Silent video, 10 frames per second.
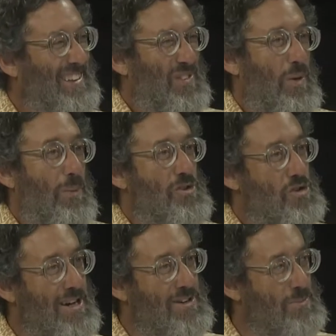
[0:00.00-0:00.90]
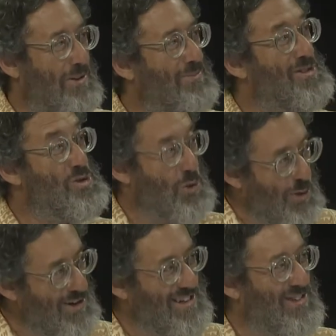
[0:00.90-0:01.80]
where we're trying to build
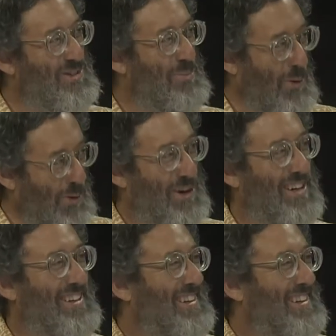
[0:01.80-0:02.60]
majority support